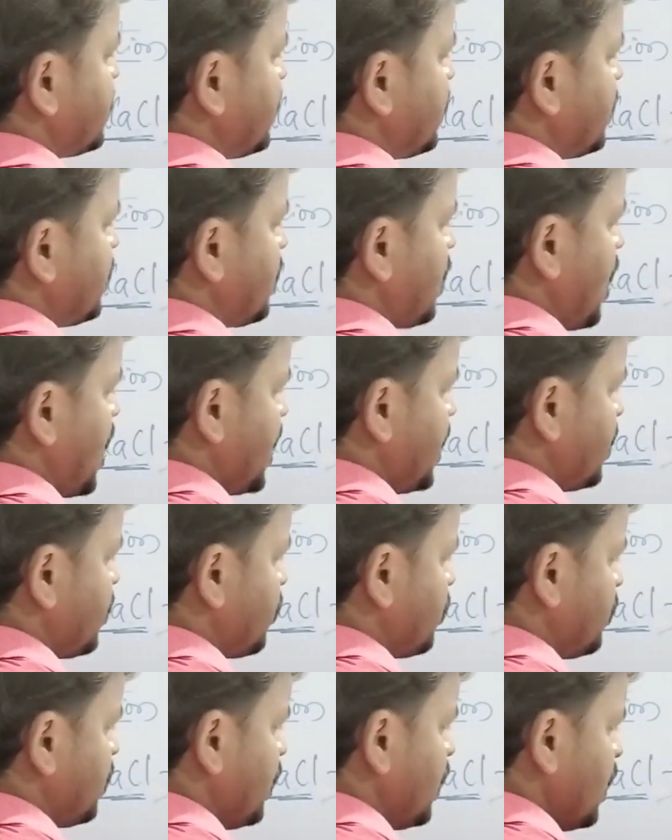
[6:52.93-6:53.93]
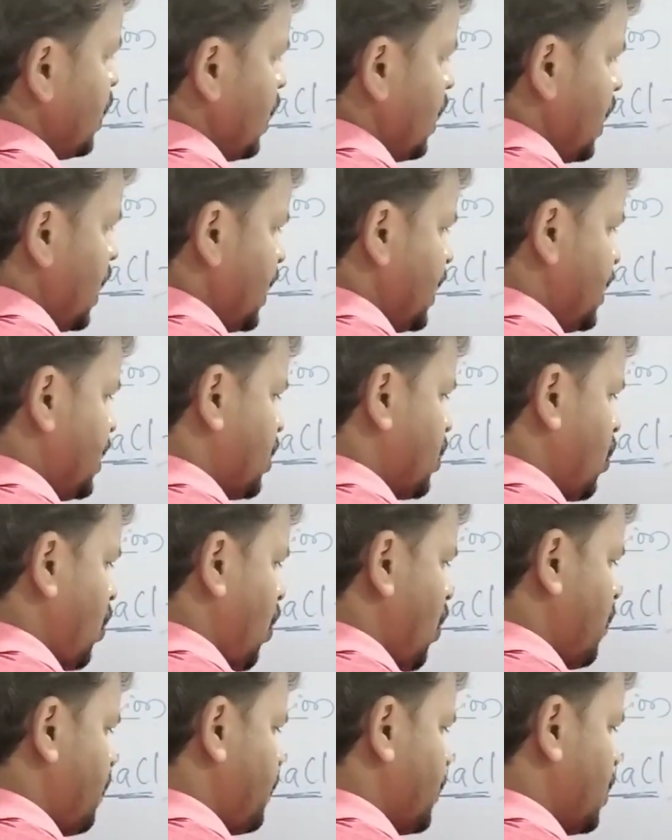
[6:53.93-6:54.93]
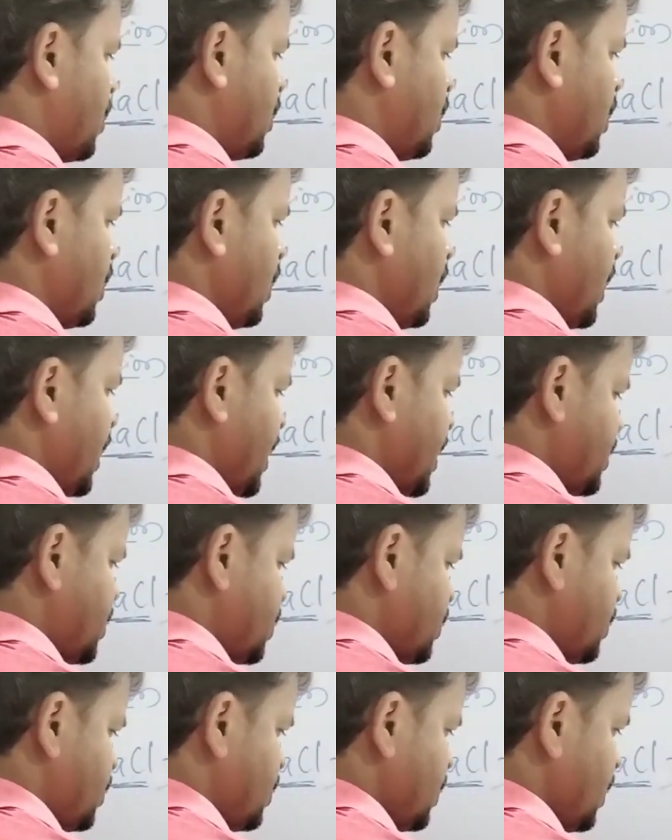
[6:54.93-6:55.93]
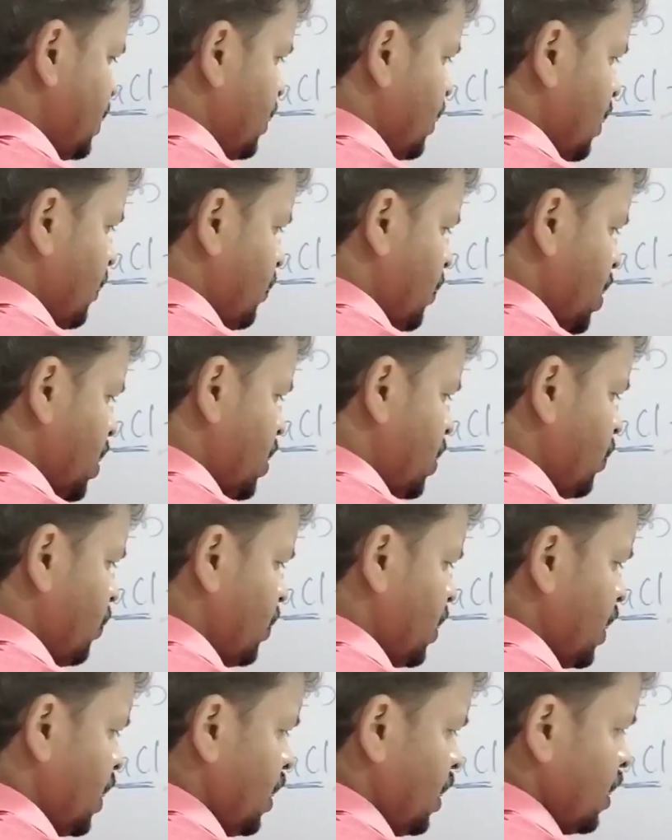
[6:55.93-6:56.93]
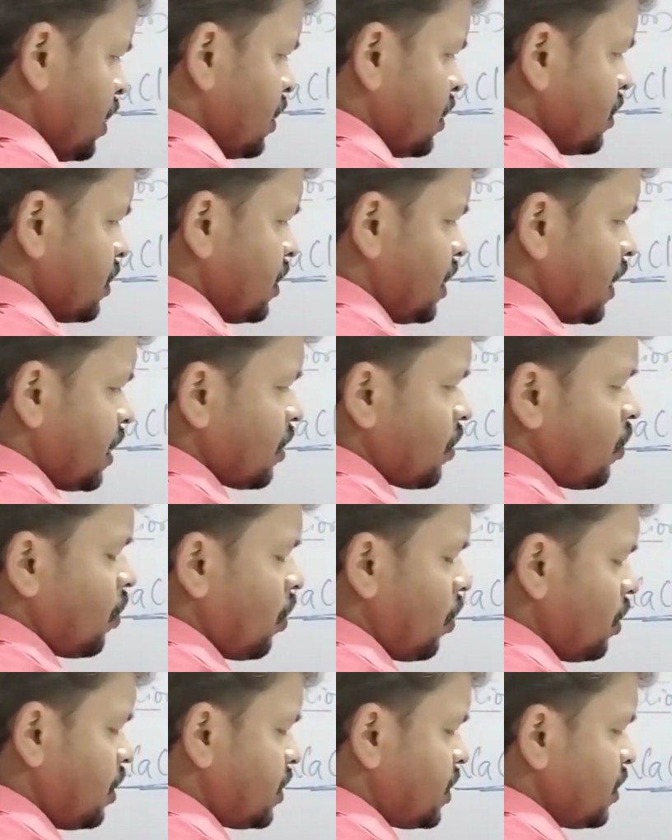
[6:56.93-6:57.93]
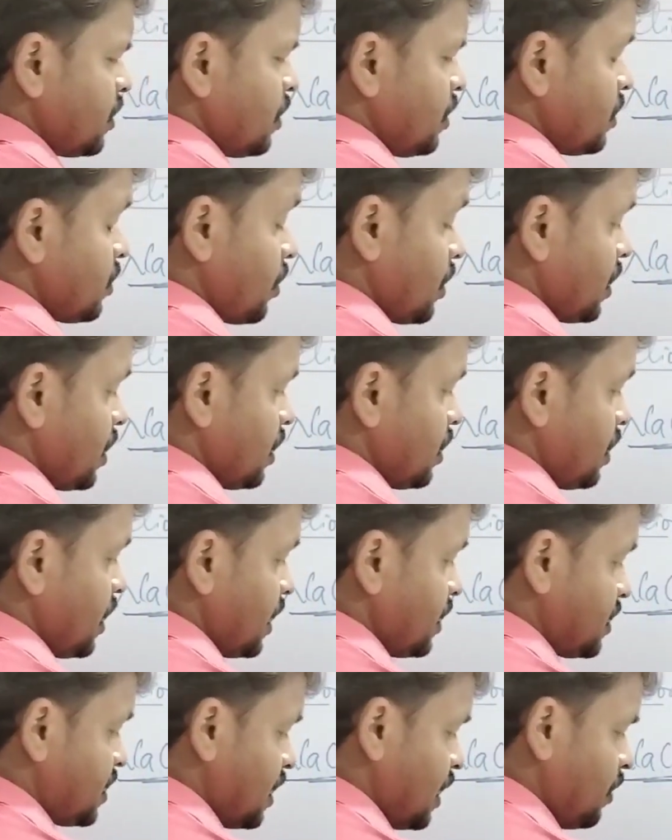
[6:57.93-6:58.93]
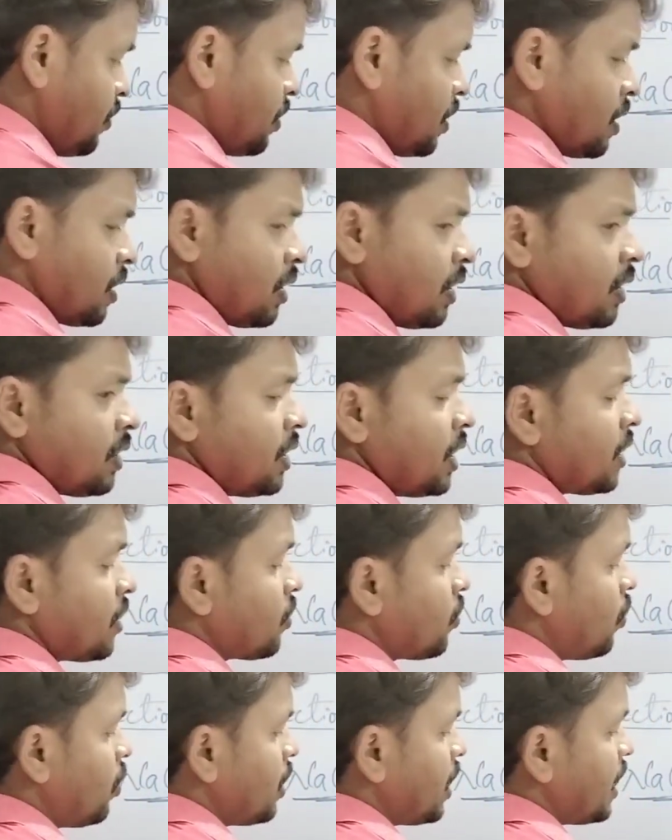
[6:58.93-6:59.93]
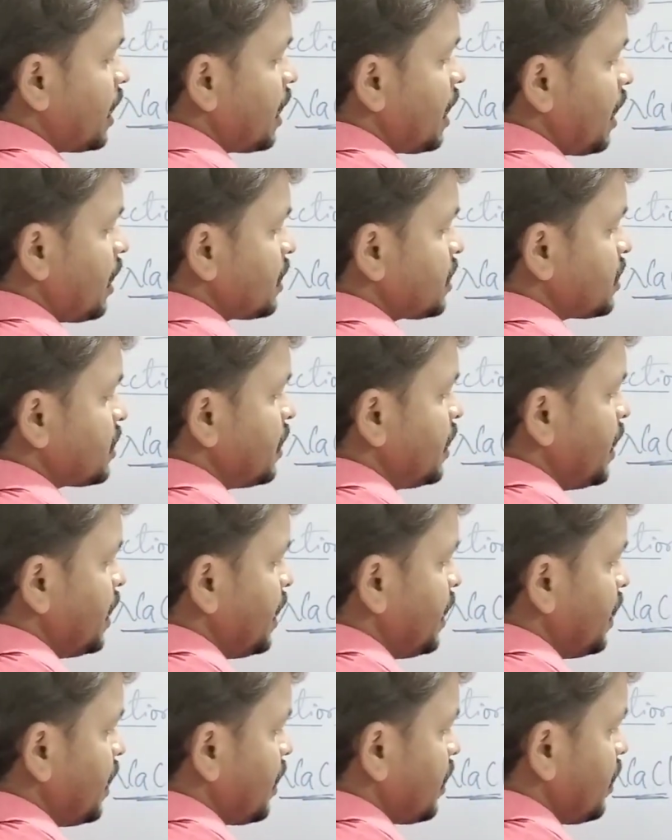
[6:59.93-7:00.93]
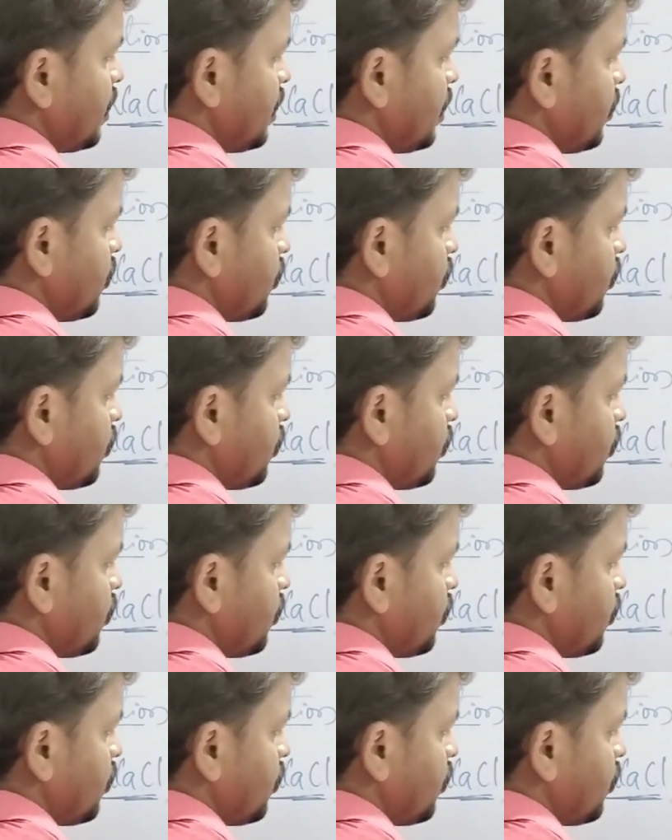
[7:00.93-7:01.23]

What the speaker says: zinc, iron, lead, copper, Hg, mercury, then gold, then silver, then gold at last. Here